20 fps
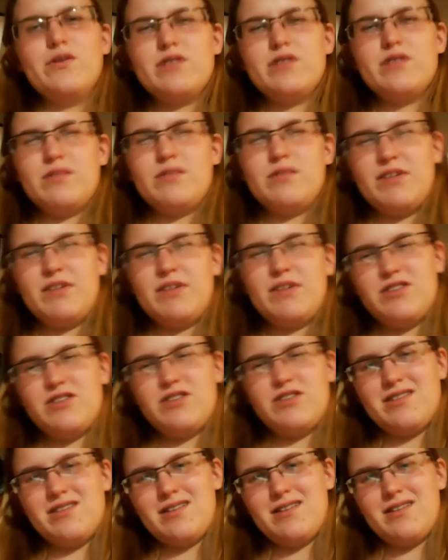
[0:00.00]
but just like
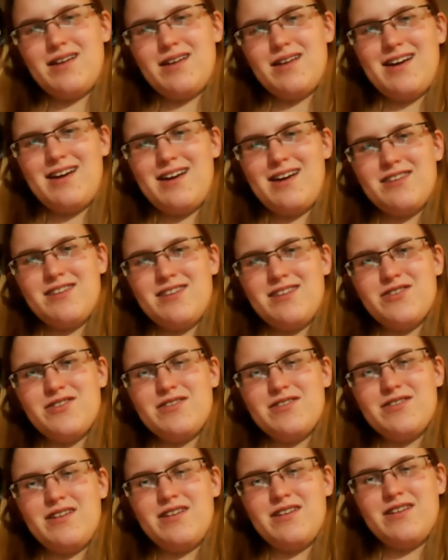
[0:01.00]
answers
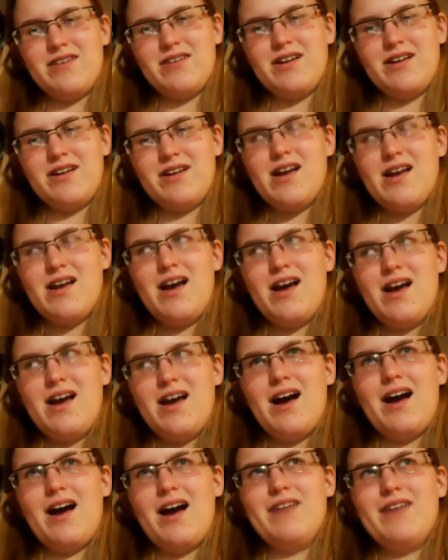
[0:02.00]
even. I've
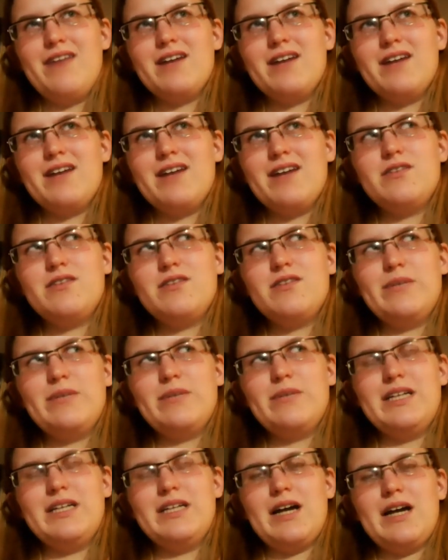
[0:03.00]
had so many
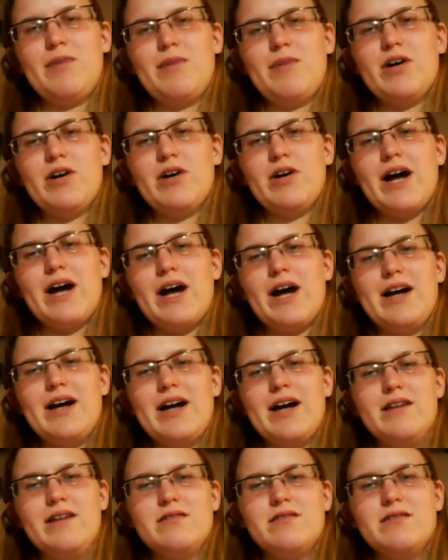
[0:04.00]
MRIs
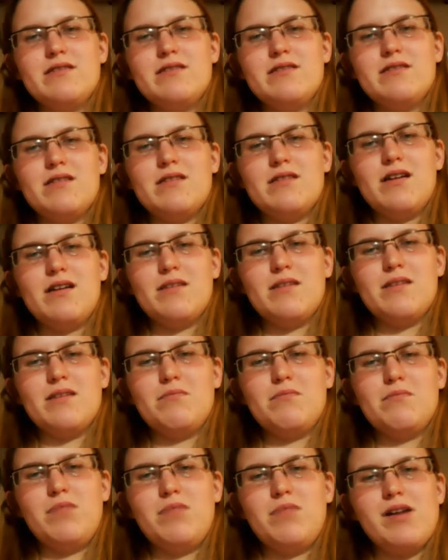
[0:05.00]
and
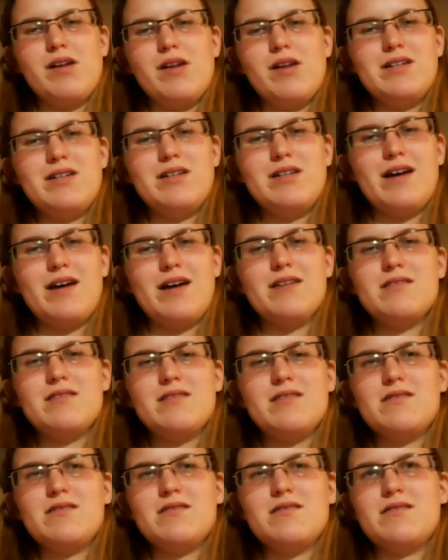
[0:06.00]
blood
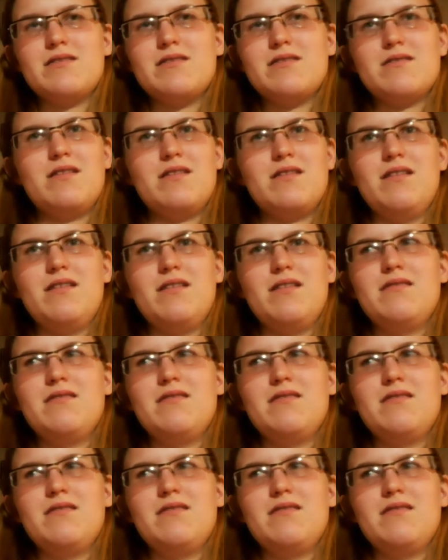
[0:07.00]
tests and